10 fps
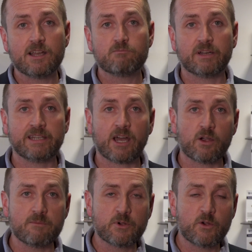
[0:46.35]
but now
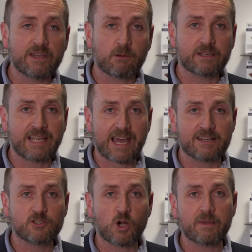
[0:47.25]
improving that with
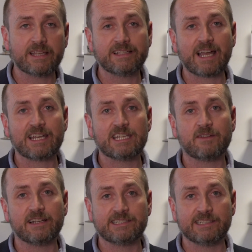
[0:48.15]
GaN, dropping in GaN
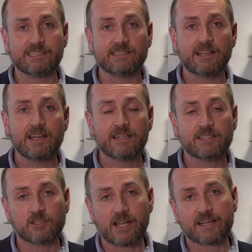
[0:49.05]
devices
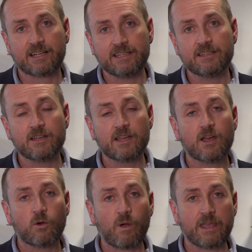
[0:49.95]
directly
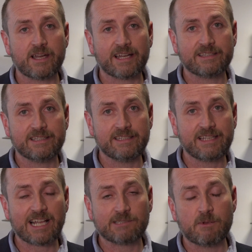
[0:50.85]
where you had the
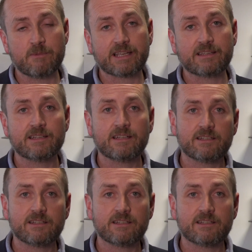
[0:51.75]
gas mimic,